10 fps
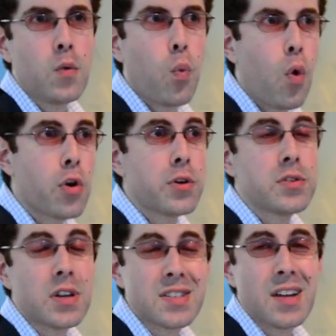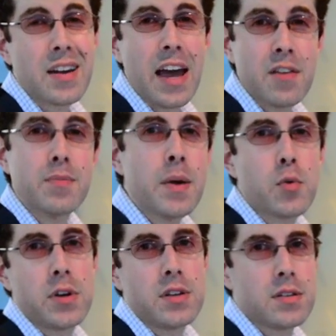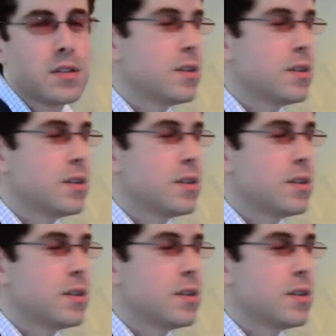and water does not have memory.